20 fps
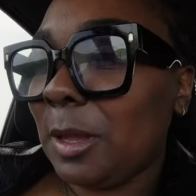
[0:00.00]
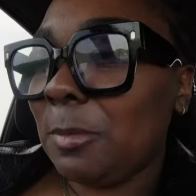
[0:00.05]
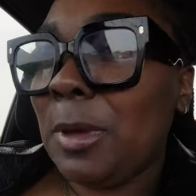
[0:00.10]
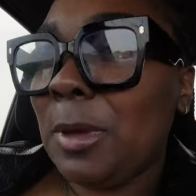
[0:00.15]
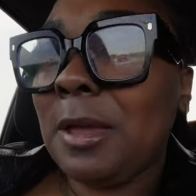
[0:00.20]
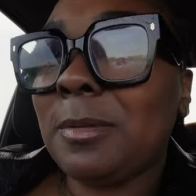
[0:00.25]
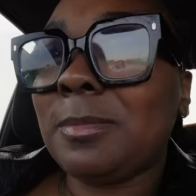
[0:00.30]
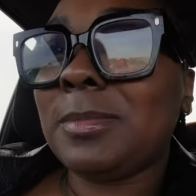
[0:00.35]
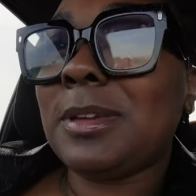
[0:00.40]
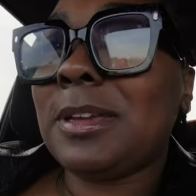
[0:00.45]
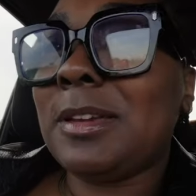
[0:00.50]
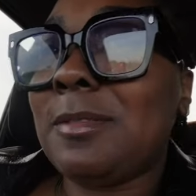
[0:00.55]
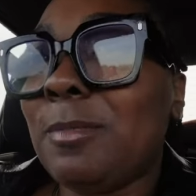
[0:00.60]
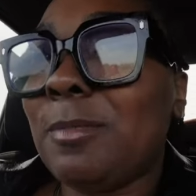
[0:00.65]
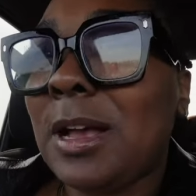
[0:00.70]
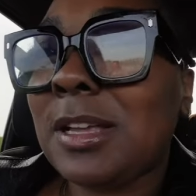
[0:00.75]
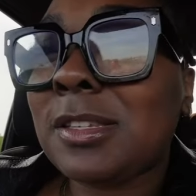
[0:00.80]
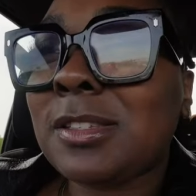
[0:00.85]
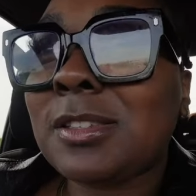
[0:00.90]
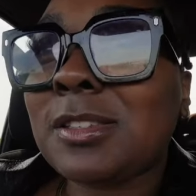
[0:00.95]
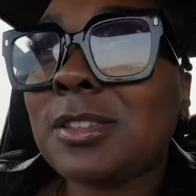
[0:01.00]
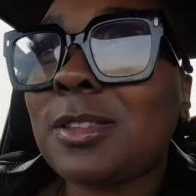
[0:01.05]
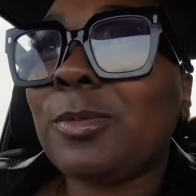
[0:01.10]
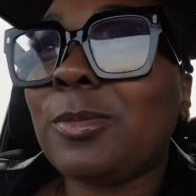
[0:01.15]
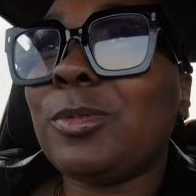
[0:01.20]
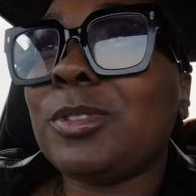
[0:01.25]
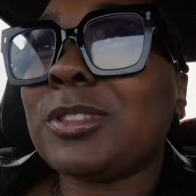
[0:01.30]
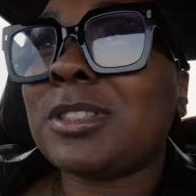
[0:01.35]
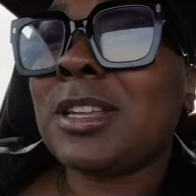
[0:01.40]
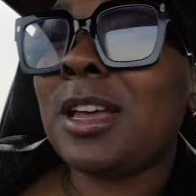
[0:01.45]
Baby, if my sister
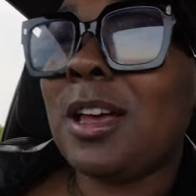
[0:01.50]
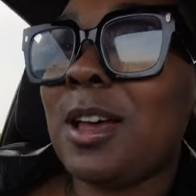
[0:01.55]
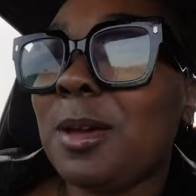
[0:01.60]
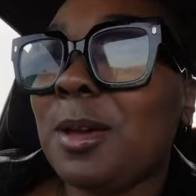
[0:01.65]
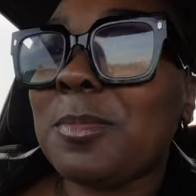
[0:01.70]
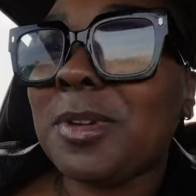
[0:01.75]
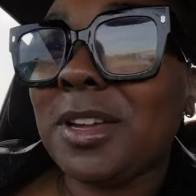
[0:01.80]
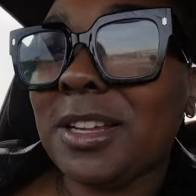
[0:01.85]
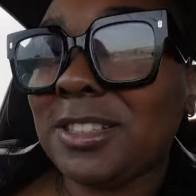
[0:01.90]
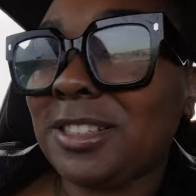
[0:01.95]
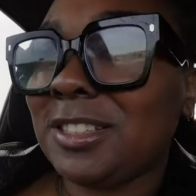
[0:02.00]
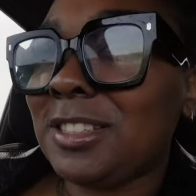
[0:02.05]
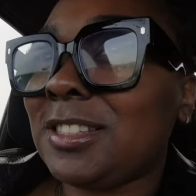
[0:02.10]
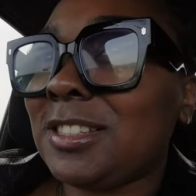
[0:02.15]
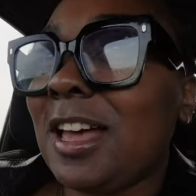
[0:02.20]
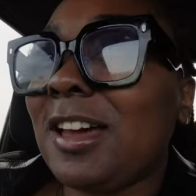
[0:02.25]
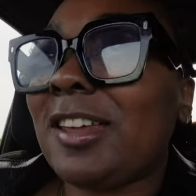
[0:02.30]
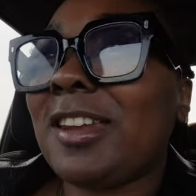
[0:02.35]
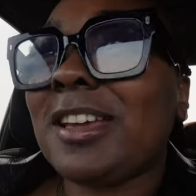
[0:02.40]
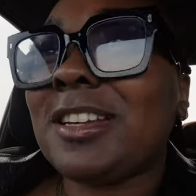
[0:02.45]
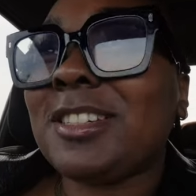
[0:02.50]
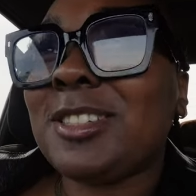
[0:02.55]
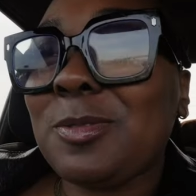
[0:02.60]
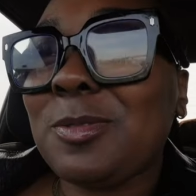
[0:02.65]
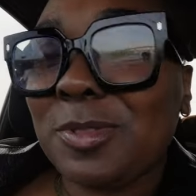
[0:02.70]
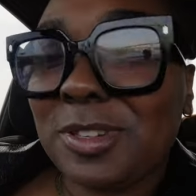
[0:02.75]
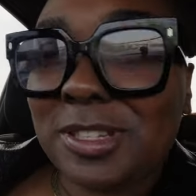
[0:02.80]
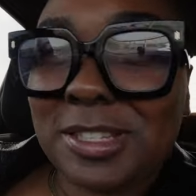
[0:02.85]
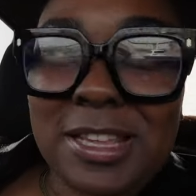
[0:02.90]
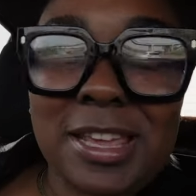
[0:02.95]
was coming and she saw that, she
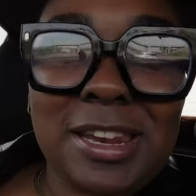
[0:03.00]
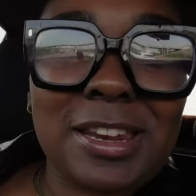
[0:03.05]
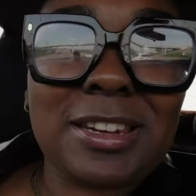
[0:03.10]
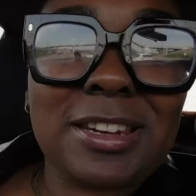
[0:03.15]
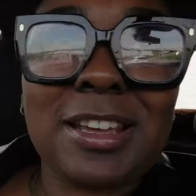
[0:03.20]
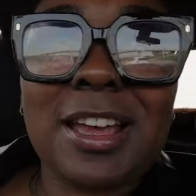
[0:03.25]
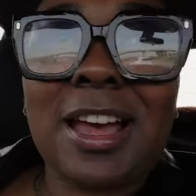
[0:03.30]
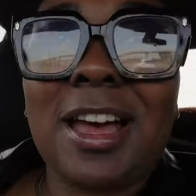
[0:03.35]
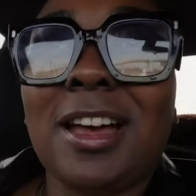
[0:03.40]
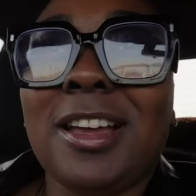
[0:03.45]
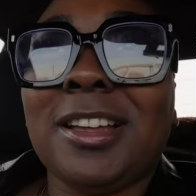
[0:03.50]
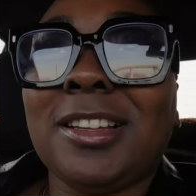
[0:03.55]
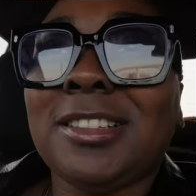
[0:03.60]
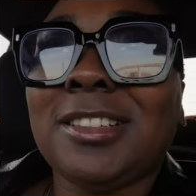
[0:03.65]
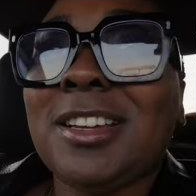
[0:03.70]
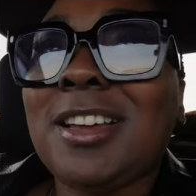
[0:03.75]
would have sat in the car.